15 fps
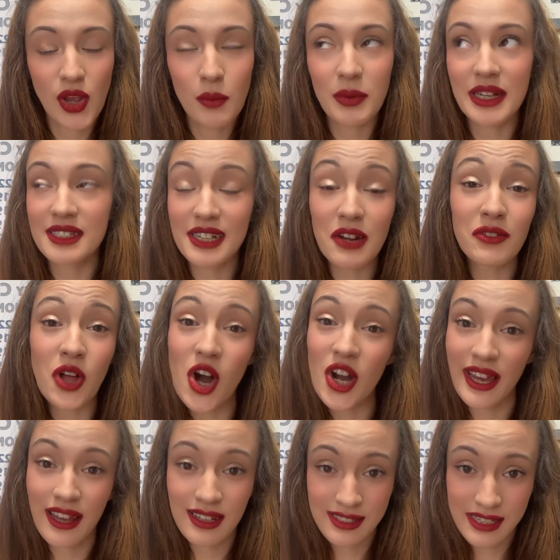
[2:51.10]
But instead of
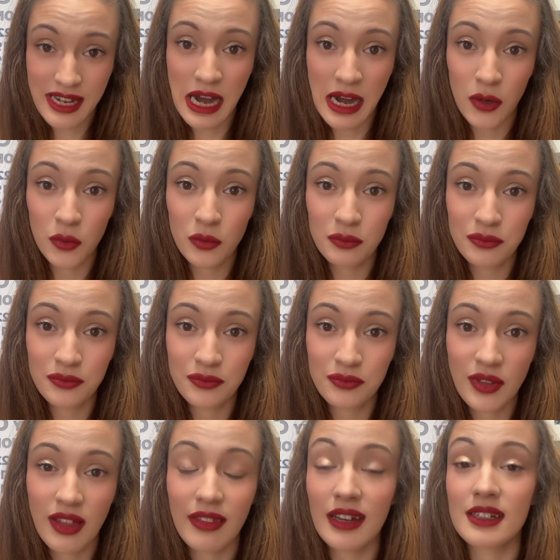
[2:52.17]
locking it down,
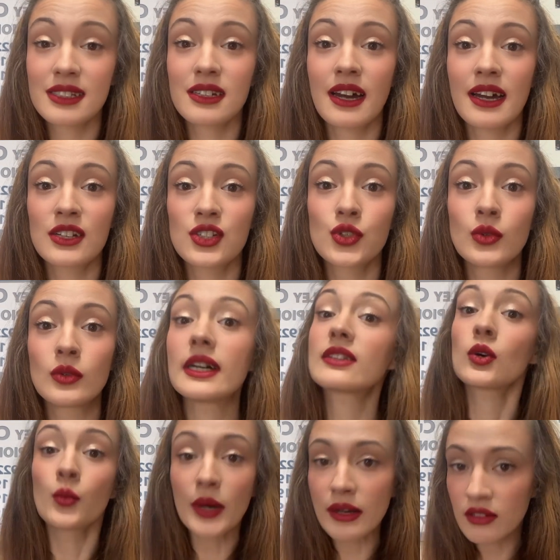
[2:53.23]
they decided to let the
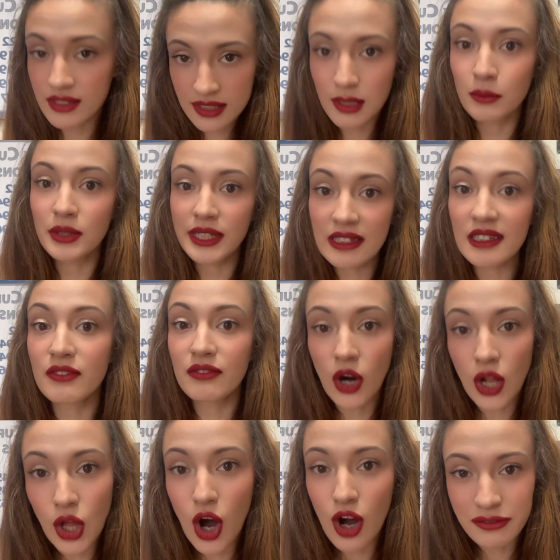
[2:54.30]
wheels completely
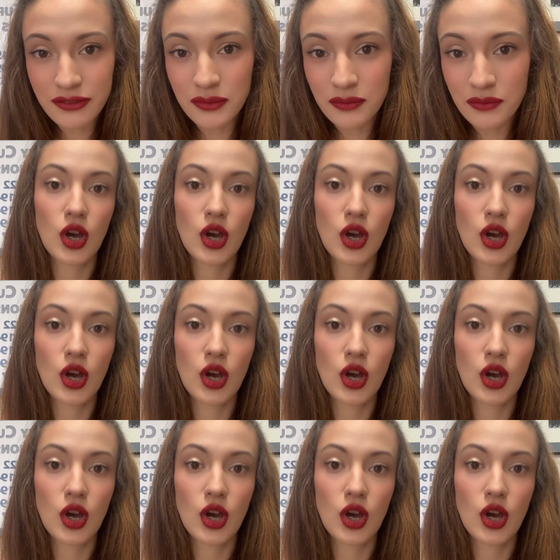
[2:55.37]
fall off.